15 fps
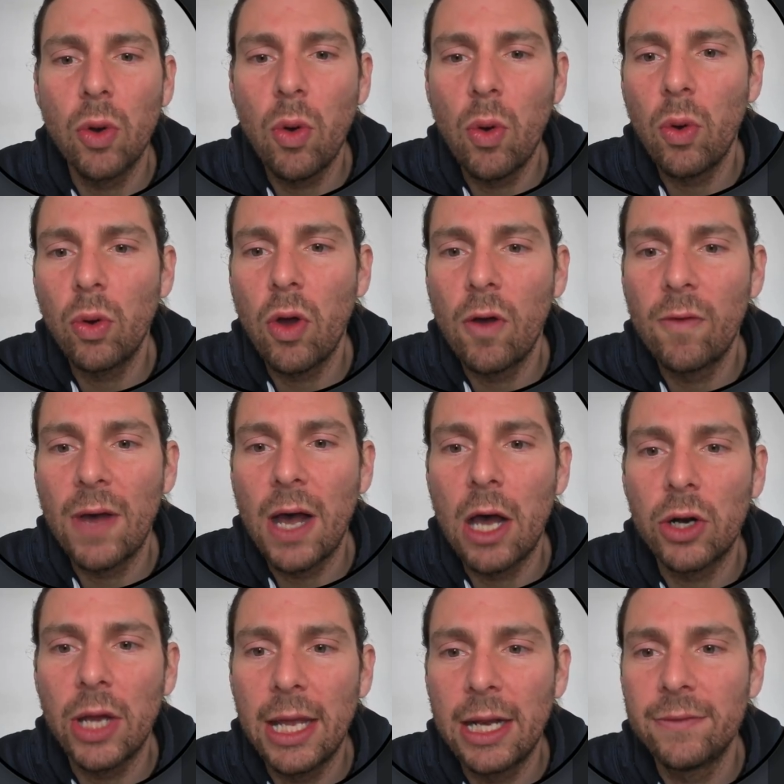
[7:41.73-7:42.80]
all of
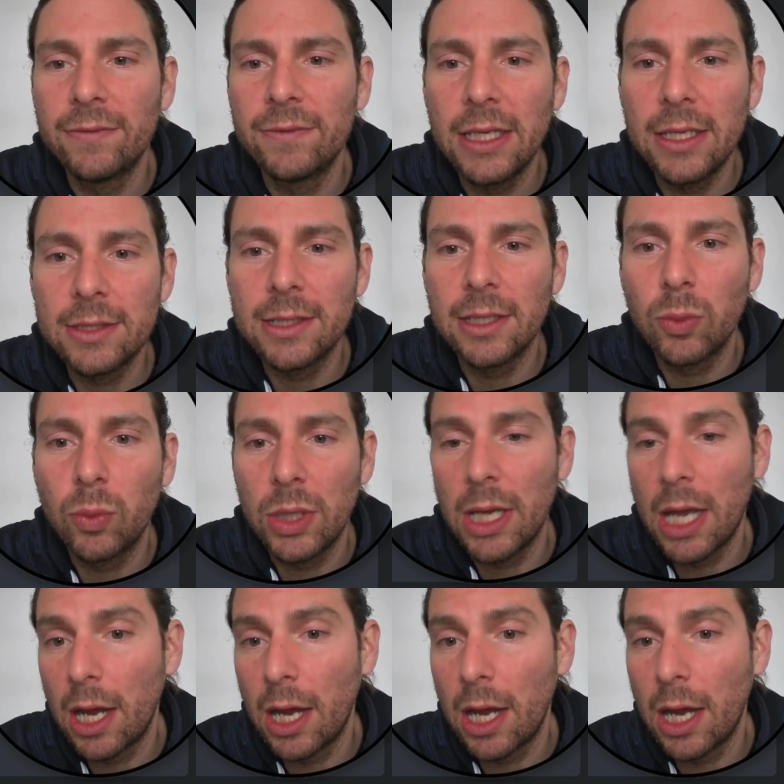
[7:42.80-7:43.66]
our NFTs that we